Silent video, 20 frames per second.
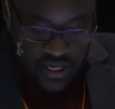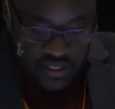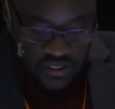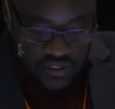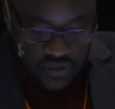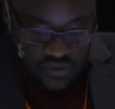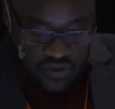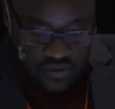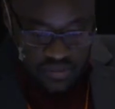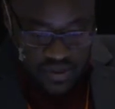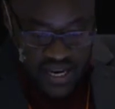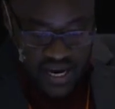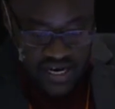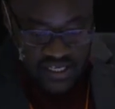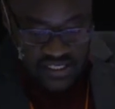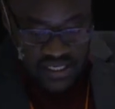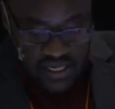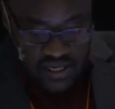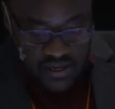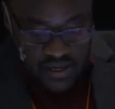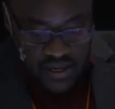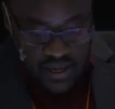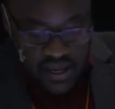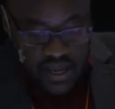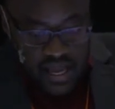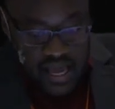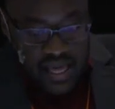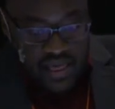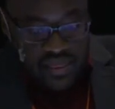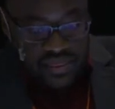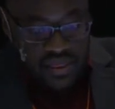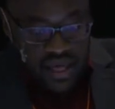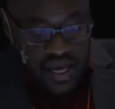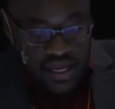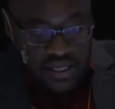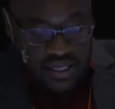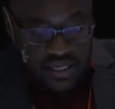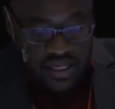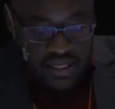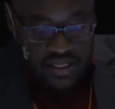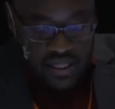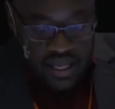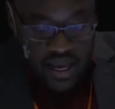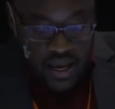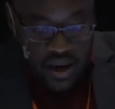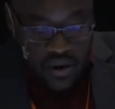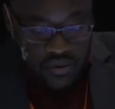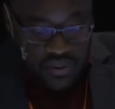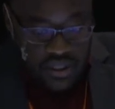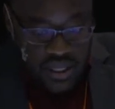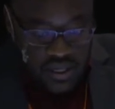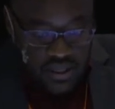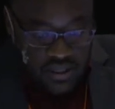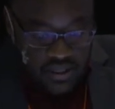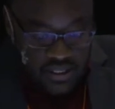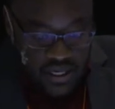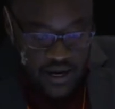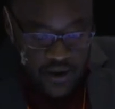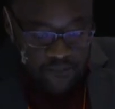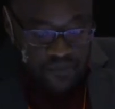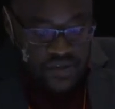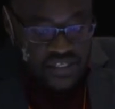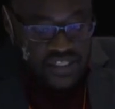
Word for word: and discrimination. Thirdly, the health and um,